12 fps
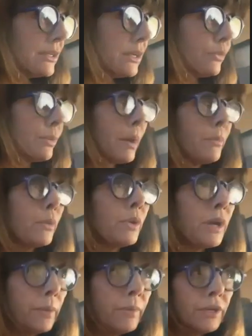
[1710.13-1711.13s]
I remember when
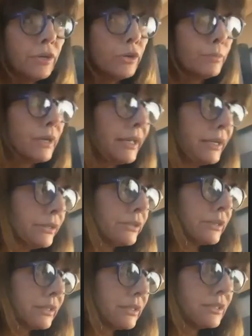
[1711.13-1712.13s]
I met Herman Leonard,
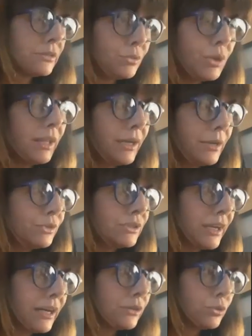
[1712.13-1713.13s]
that is as well, I was
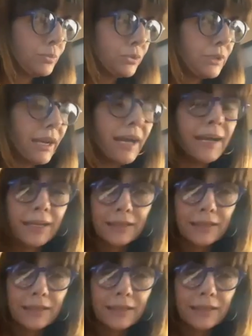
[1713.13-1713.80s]
allowed to put the light.